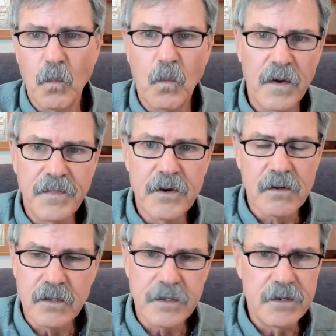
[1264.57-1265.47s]
what they're
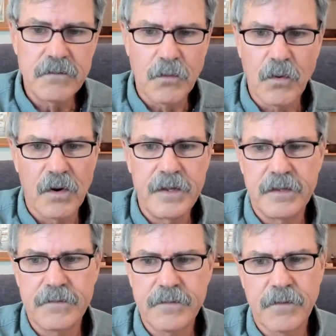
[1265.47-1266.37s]
looking for
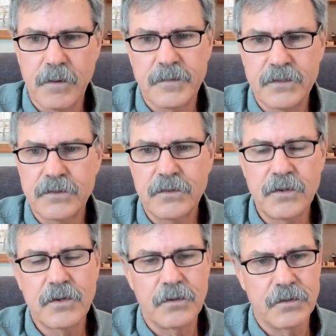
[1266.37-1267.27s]
in
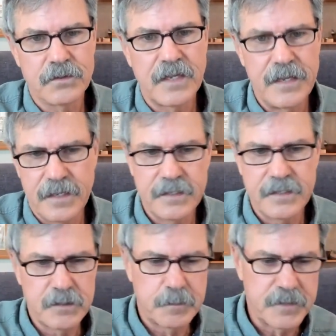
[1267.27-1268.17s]
pharmaceuticals
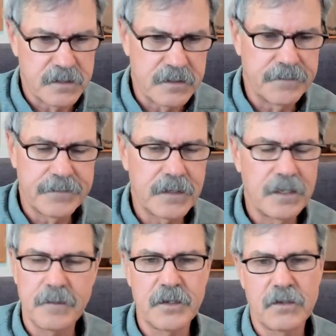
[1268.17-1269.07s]
is specific
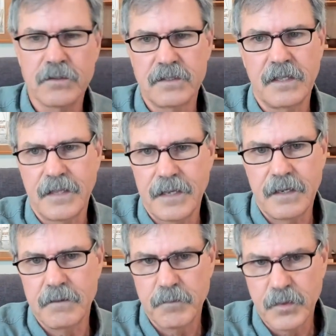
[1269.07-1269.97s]
chemicals that they
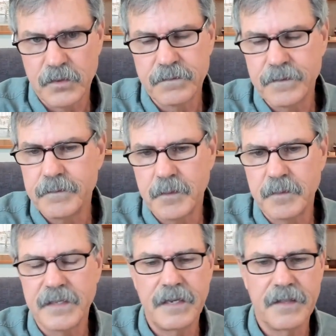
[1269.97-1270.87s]
can pull from the
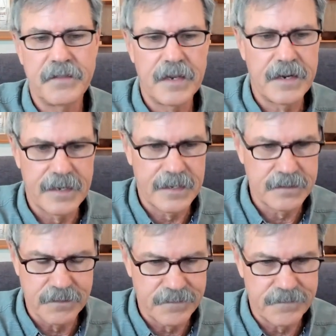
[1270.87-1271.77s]
plant that
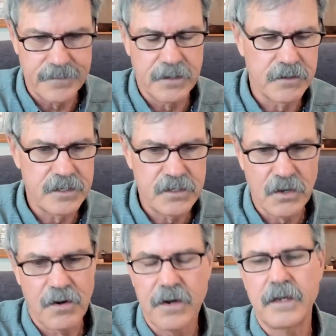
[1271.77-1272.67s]
has a very
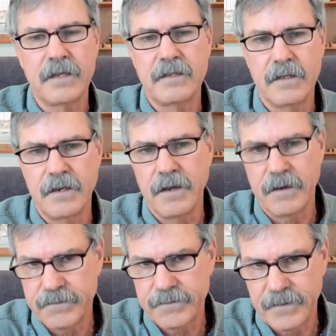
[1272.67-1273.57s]
targeted
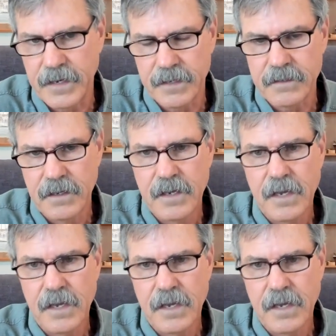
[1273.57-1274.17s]
effect